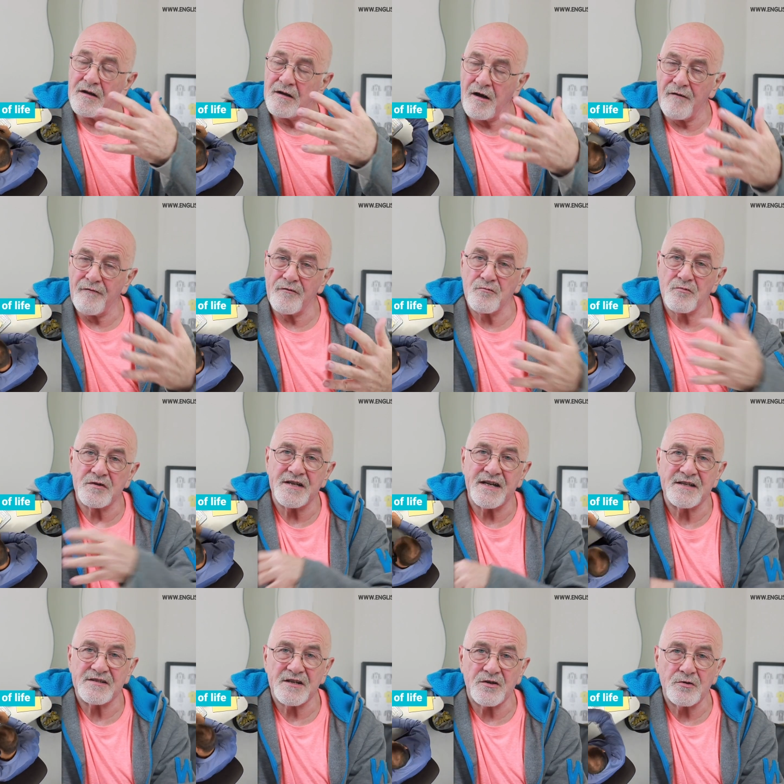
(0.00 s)
often
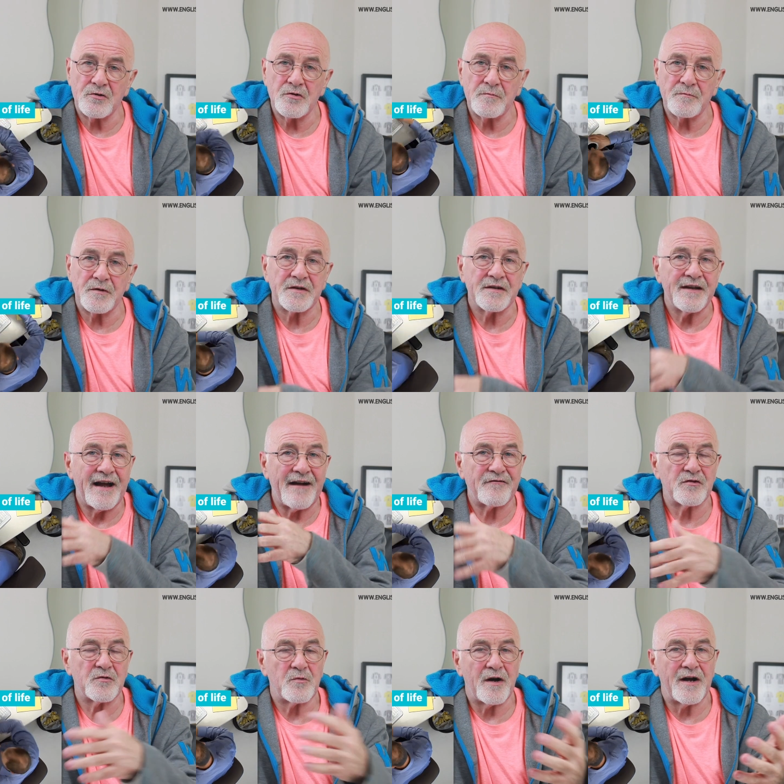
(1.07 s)
routines are good, but
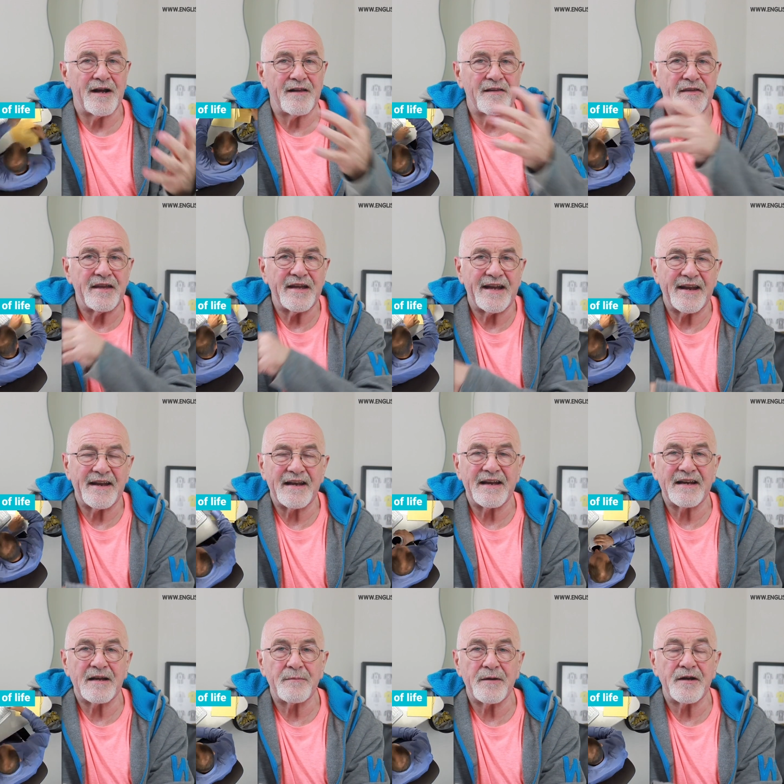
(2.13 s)
after a while they get a
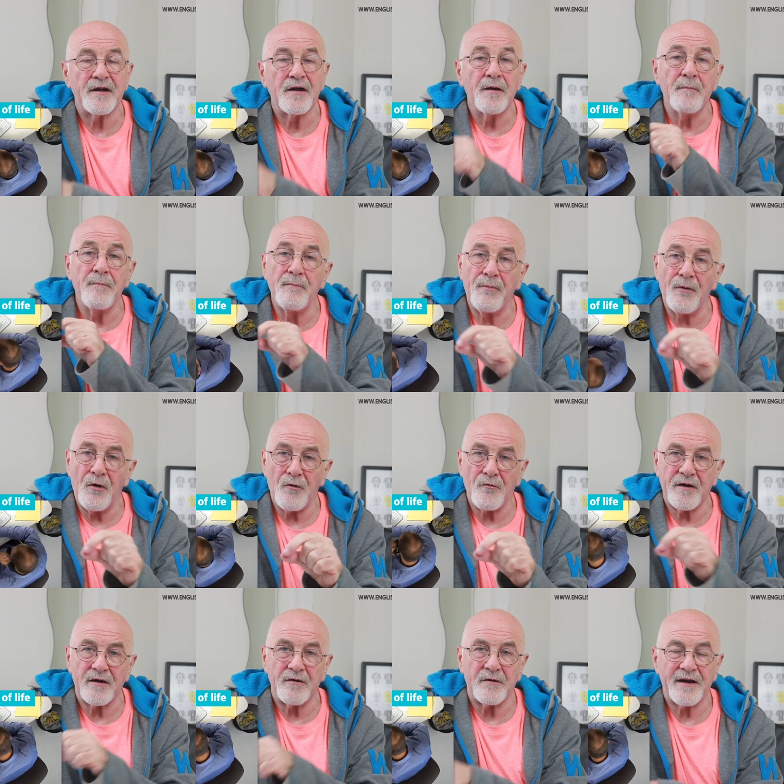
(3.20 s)
little bit
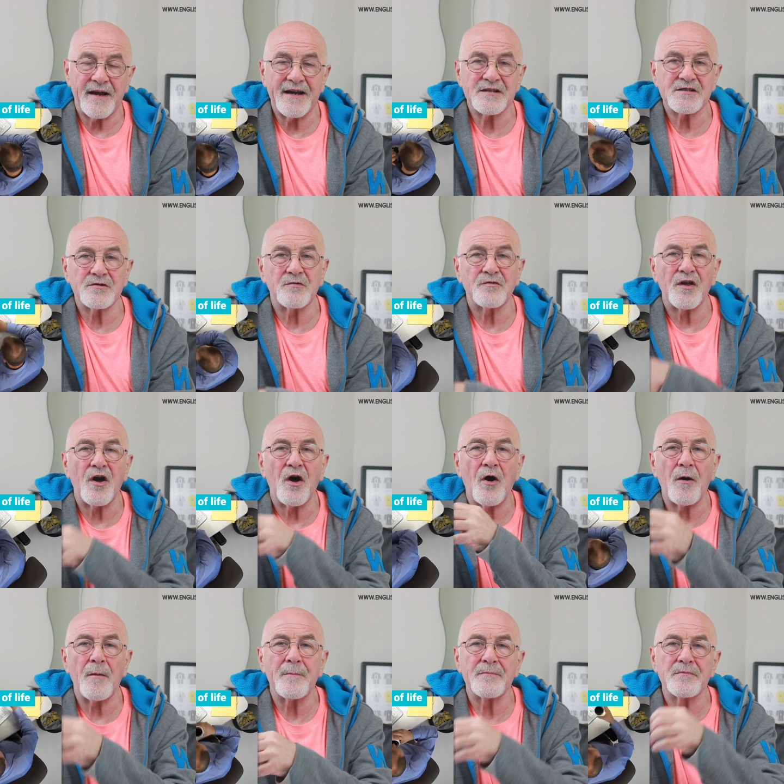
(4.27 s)
boring. Okay, so the
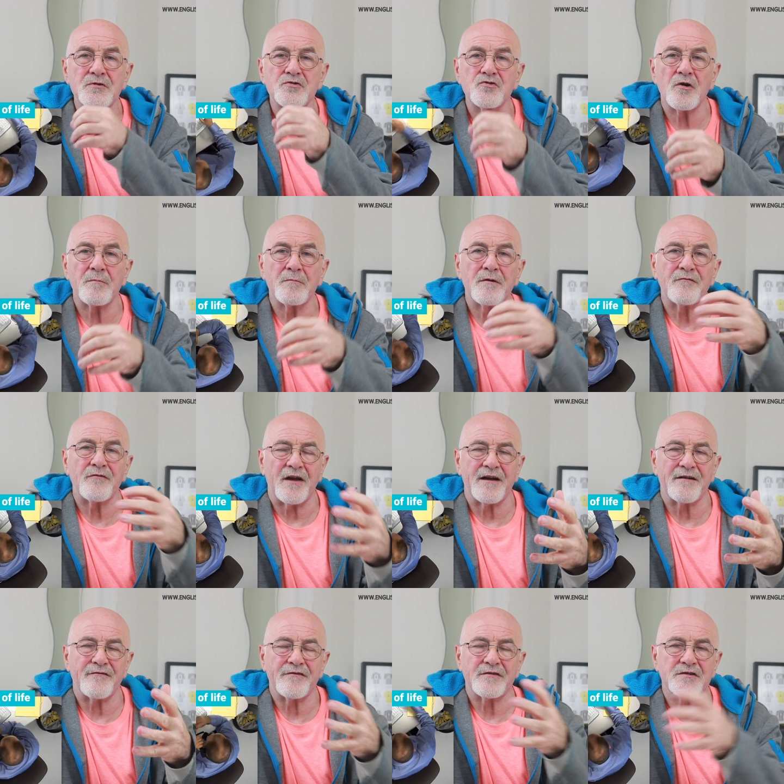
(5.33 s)
humdrum of
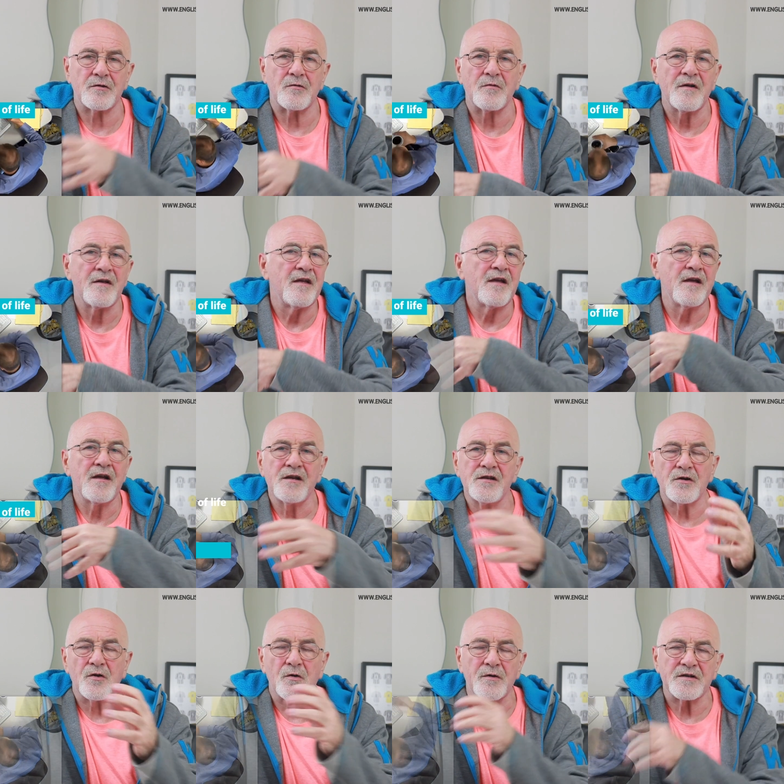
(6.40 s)
life. So
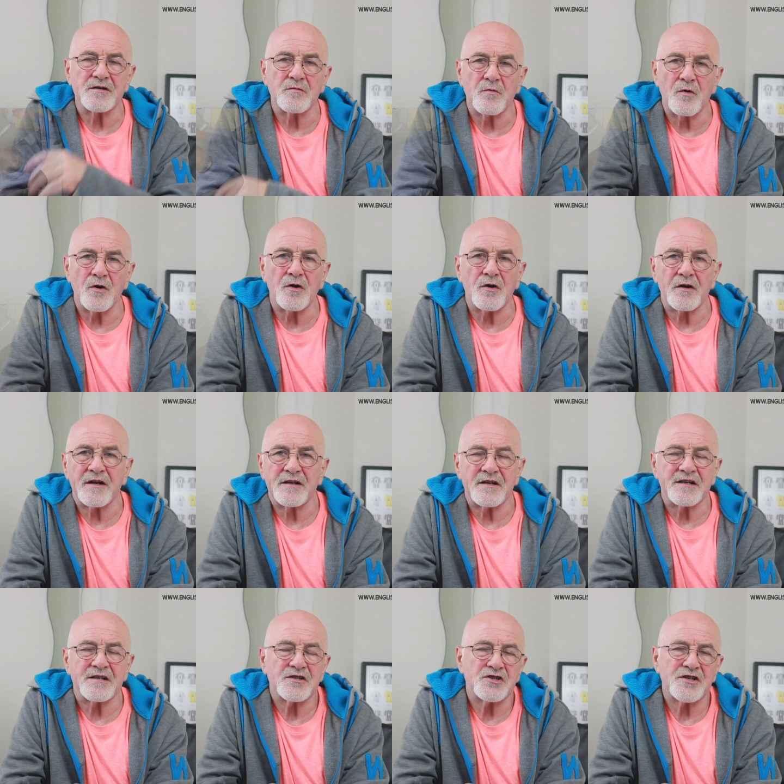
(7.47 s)
you go into work and
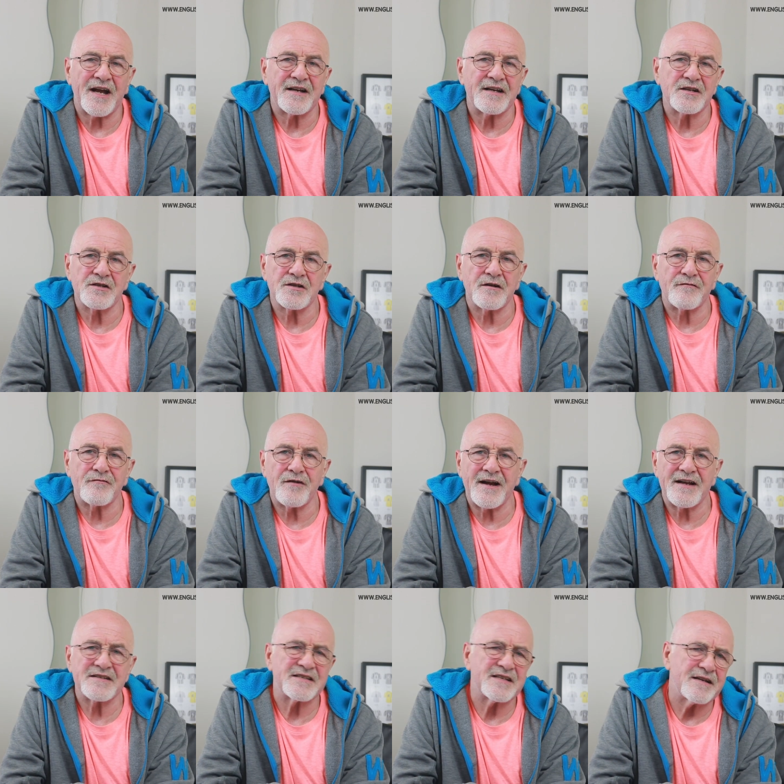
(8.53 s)
you're chatting to your
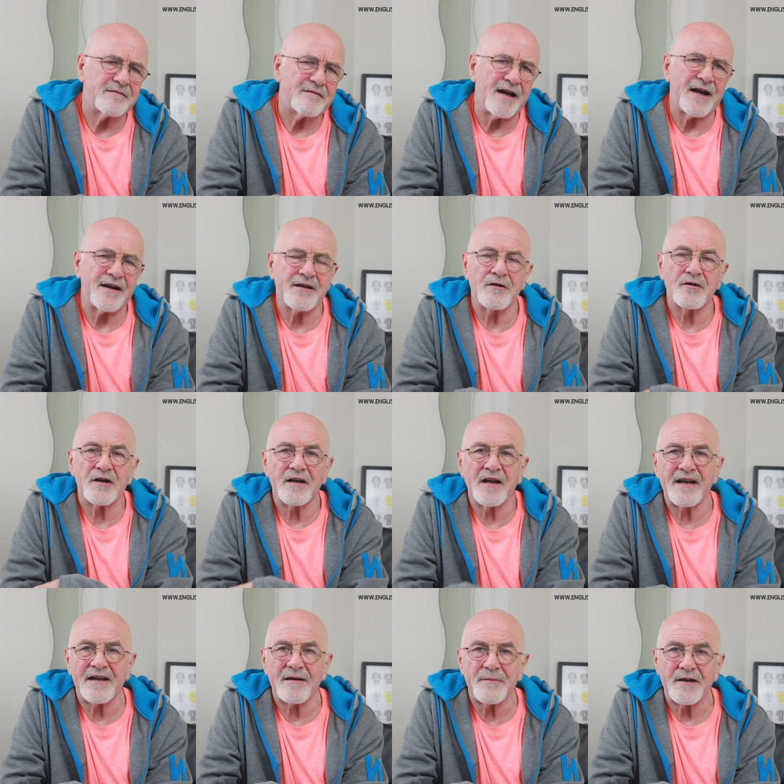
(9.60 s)
friends and saying, ah, you're looking a
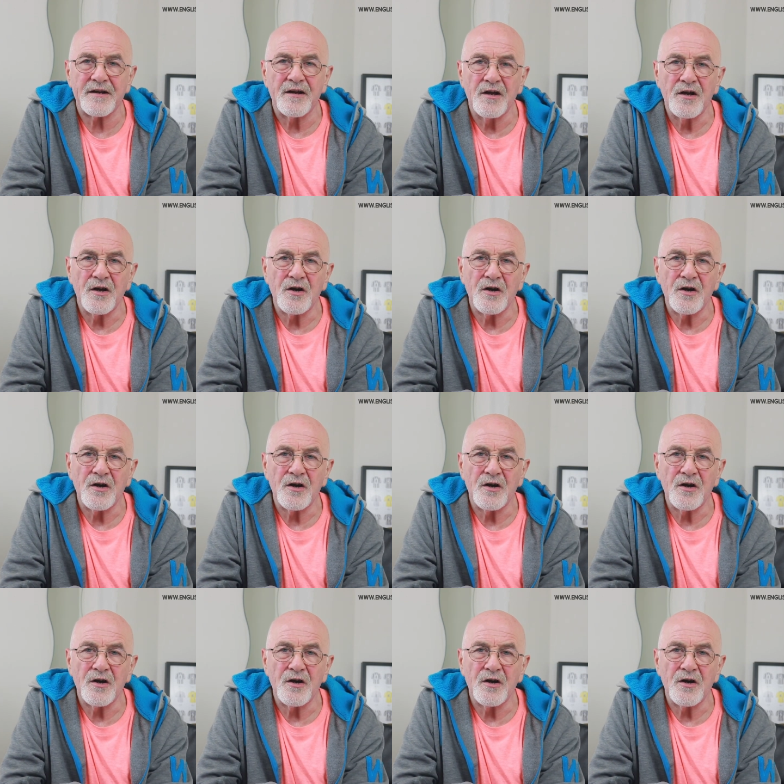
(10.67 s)
little bit